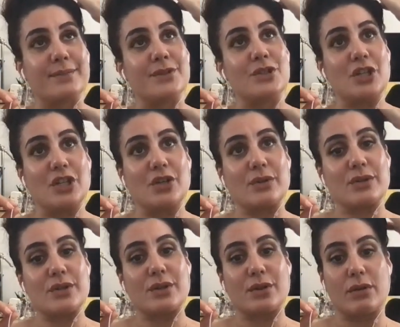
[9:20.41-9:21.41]
You can
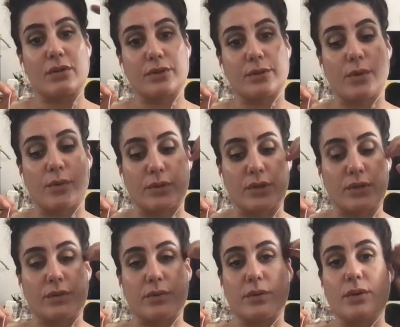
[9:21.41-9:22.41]
also go through all
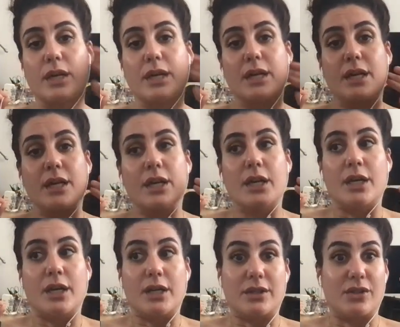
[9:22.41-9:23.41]
your
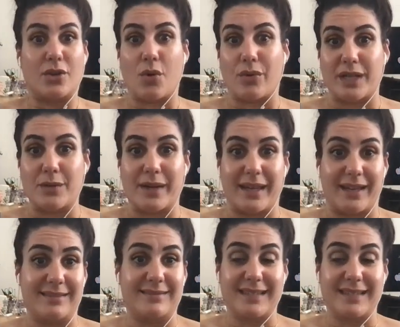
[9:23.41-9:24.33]
Corningware.